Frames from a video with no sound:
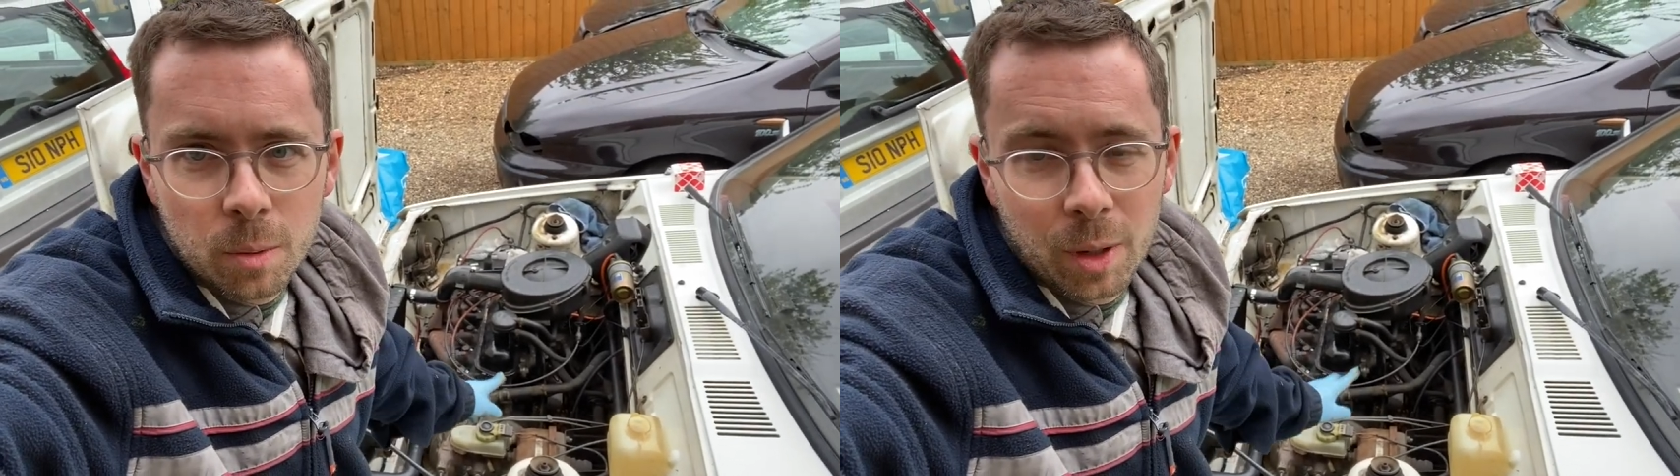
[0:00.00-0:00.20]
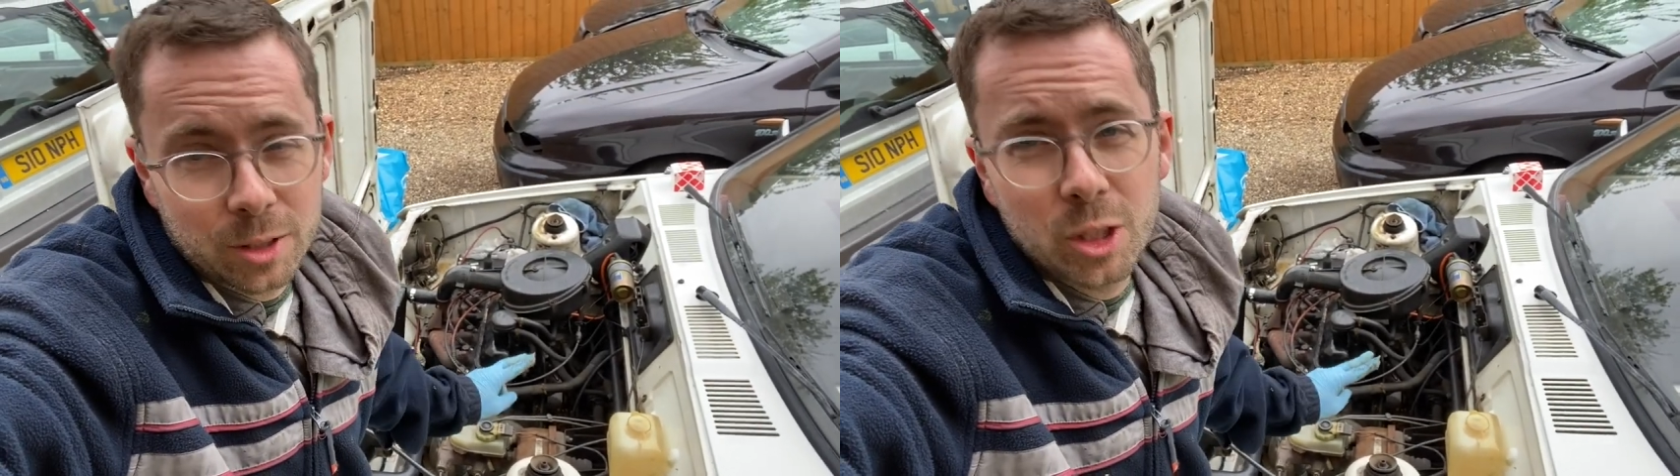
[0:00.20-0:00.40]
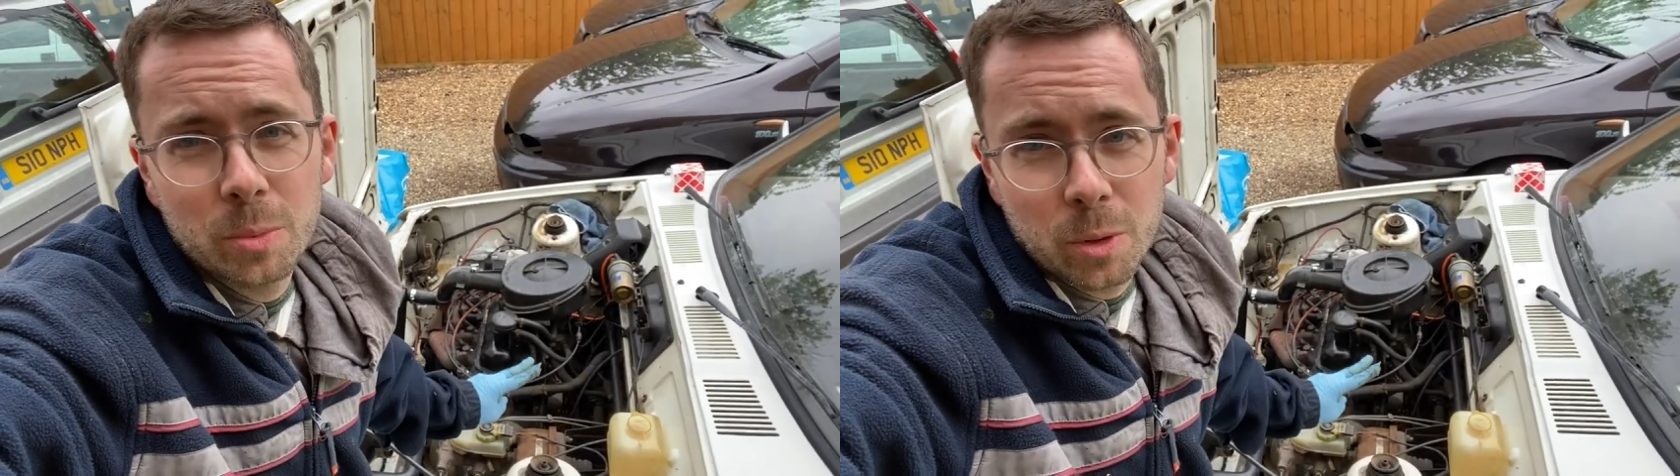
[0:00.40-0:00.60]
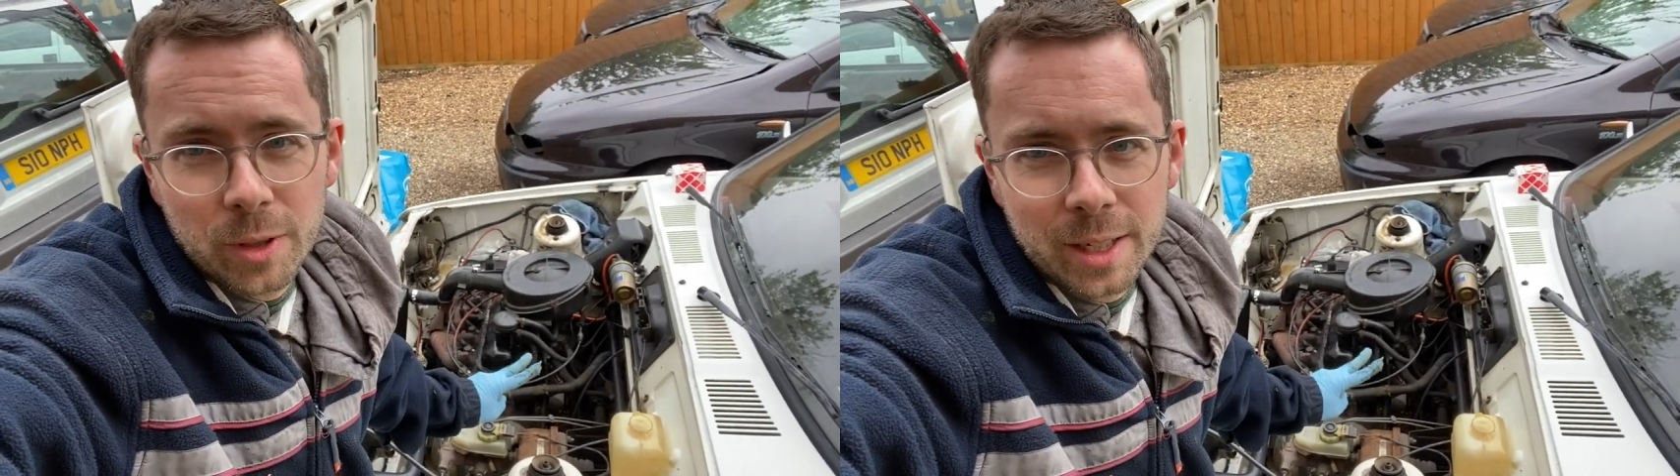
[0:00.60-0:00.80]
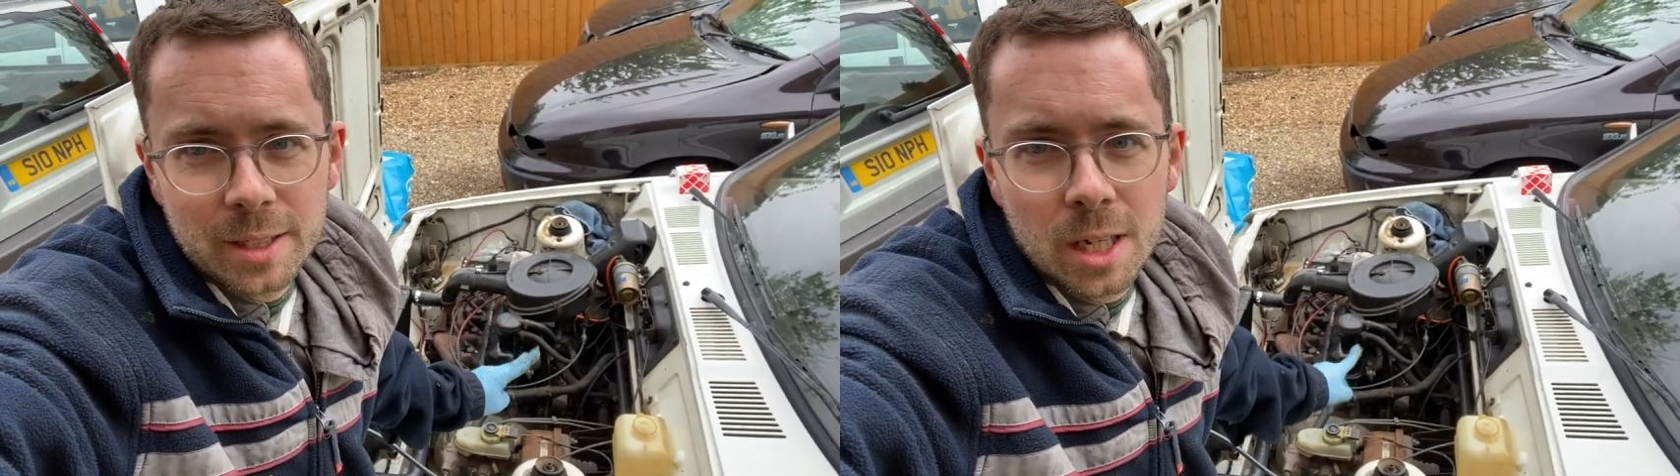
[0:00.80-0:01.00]
well, two more
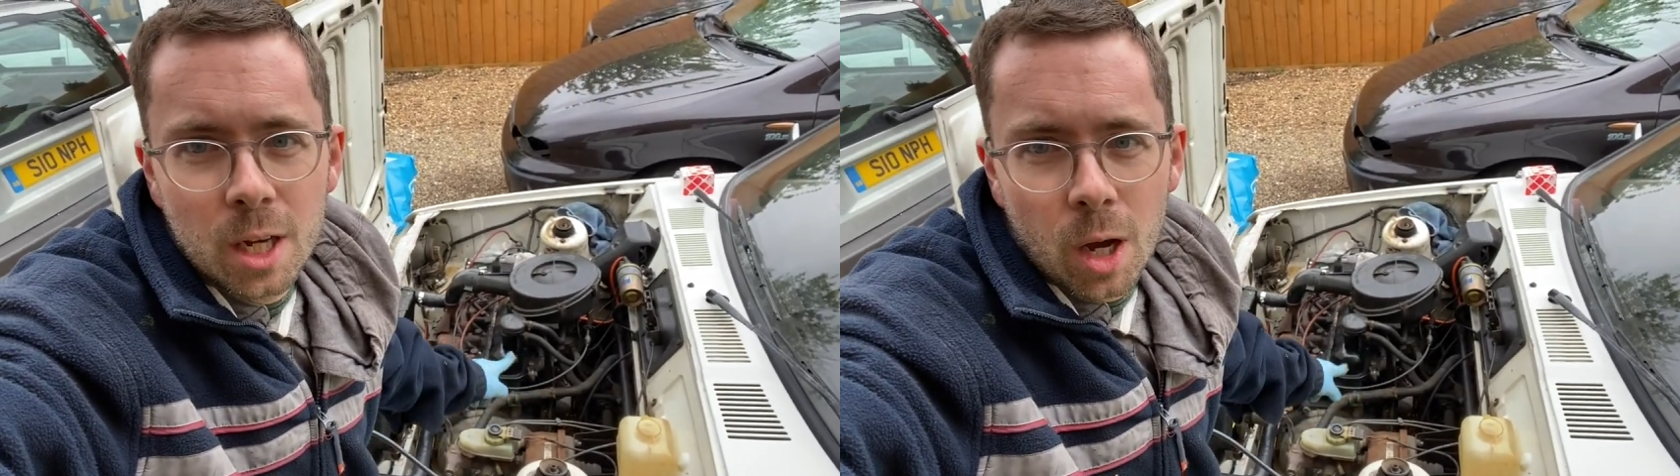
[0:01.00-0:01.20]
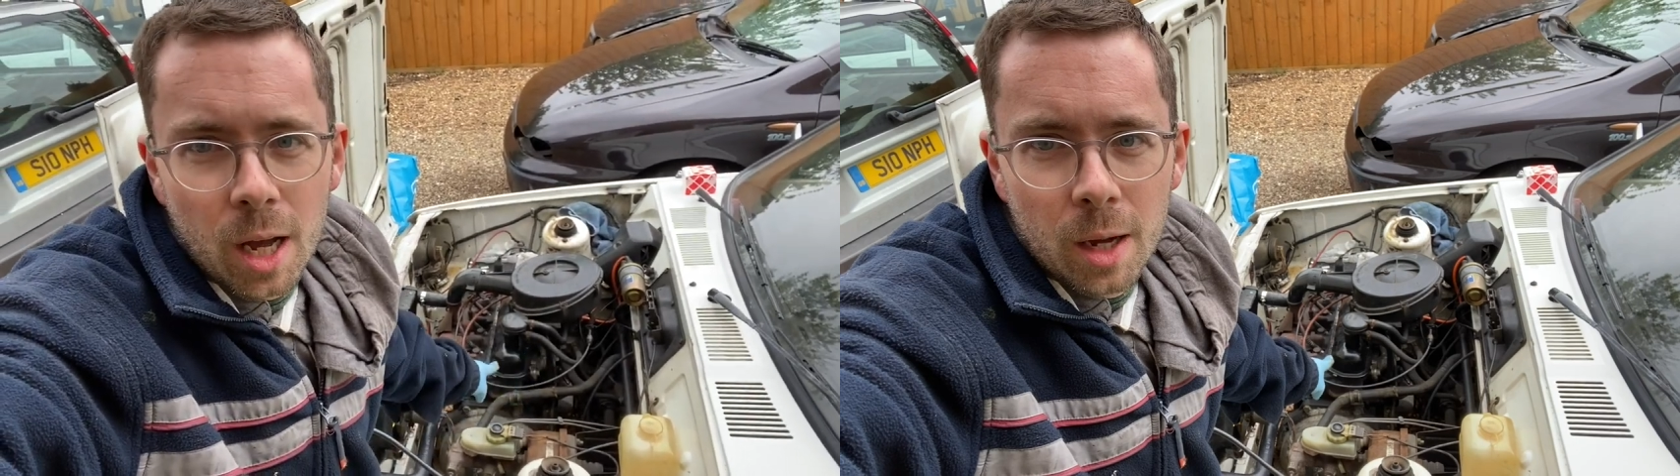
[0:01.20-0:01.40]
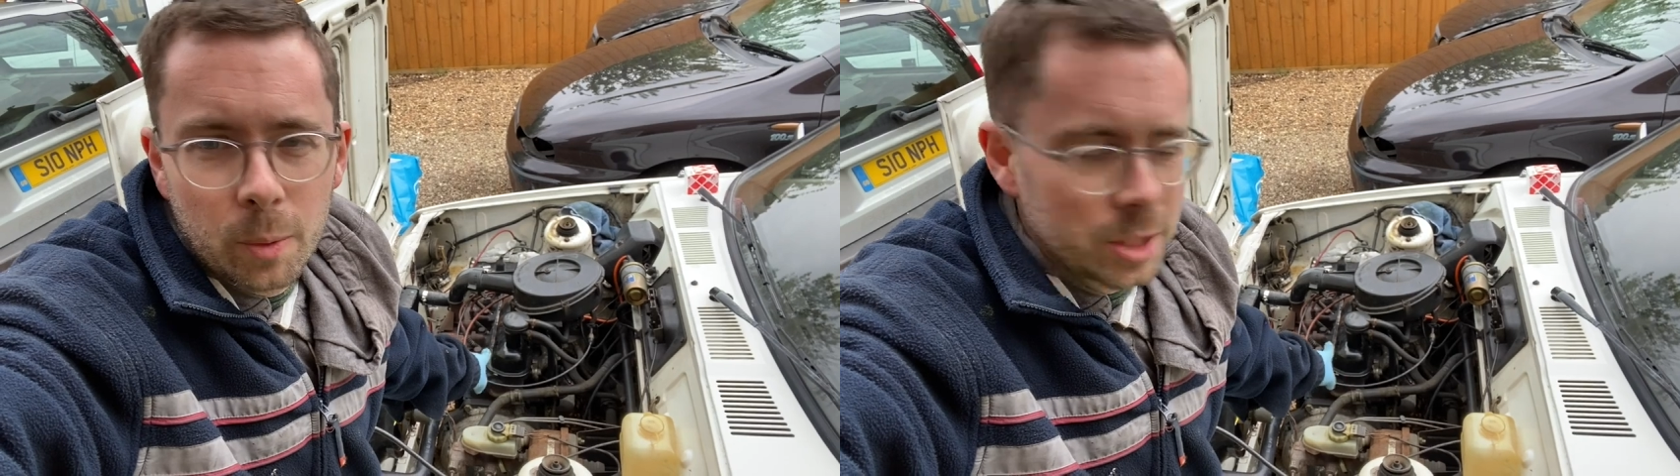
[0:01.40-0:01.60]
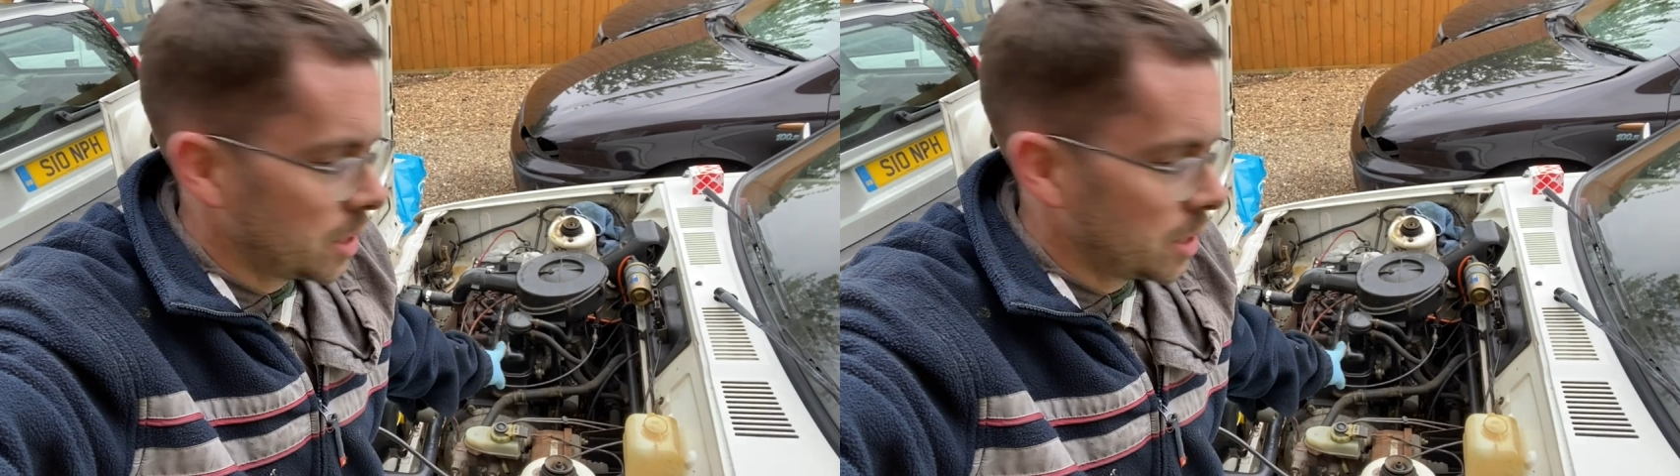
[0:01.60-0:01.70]
things, uh, which